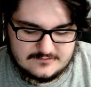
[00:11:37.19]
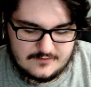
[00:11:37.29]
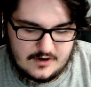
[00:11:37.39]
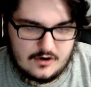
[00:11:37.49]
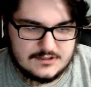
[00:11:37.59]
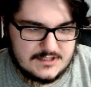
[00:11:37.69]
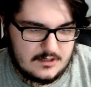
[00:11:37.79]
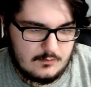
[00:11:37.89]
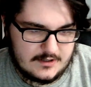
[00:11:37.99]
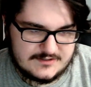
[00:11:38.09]
cards that I
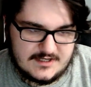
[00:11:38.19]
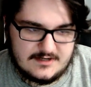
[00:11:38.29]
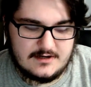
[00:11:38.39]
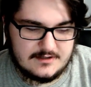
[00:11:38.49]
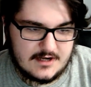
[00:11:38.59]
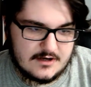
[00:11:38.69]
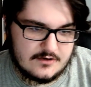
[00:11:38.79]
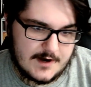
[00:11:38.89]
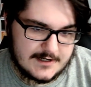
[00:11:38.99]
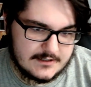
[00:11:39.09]
want to send in to get
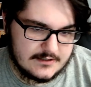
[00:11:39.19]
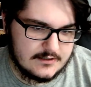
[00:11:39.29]
graded.